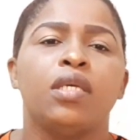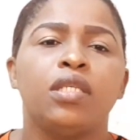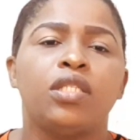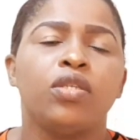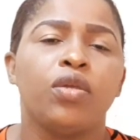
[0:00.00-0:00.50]

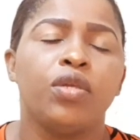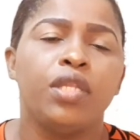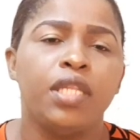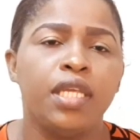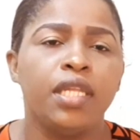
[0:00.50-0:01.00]
So you
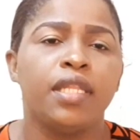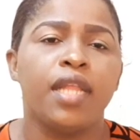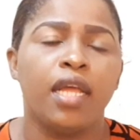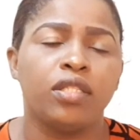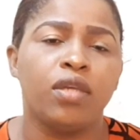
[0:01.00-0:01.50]
need
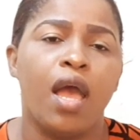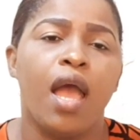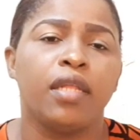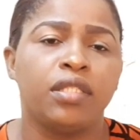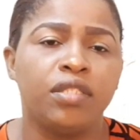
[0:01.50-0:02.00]
not to
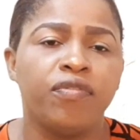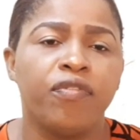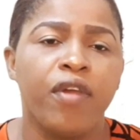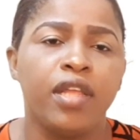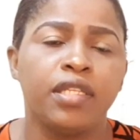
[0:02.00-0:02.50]
act
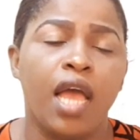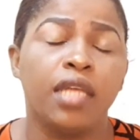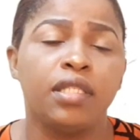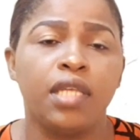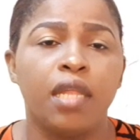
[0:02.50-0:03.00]
different,
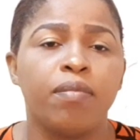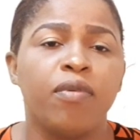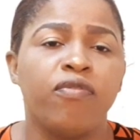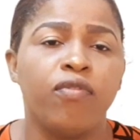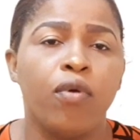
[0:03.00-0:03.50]
as said
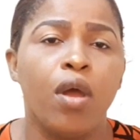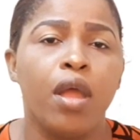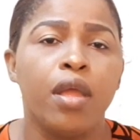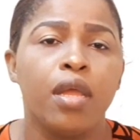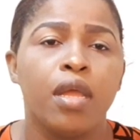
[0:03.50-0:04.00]

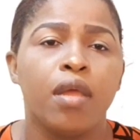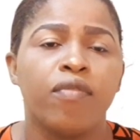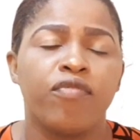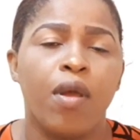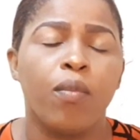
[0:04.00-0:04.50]
before,
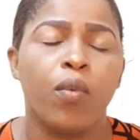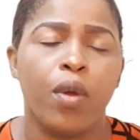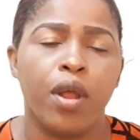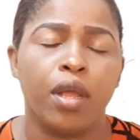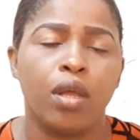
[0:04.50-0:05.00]
from
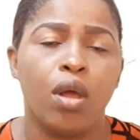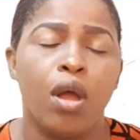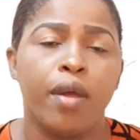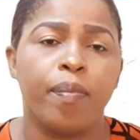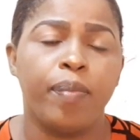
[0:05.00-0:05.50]
work
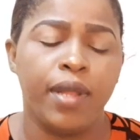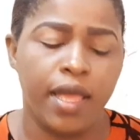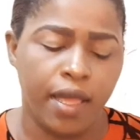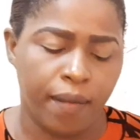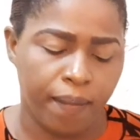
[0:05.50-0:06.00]
or play.